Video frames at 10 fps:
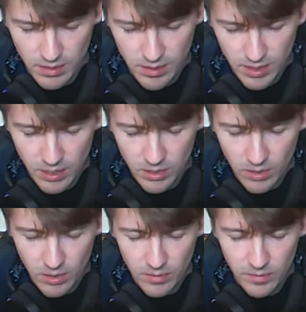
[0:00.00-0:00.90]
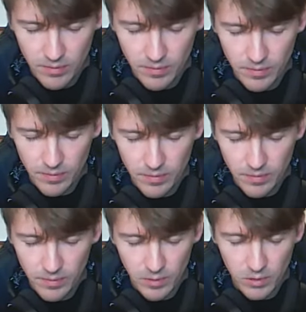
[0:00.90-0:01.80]
Thank you, God,
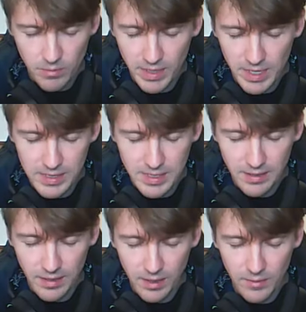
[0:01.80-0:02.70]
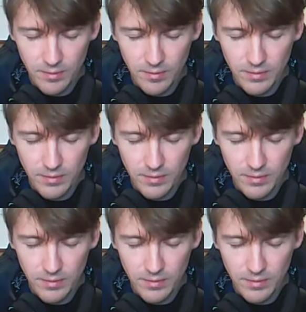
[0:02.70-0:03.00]
for your amazing love,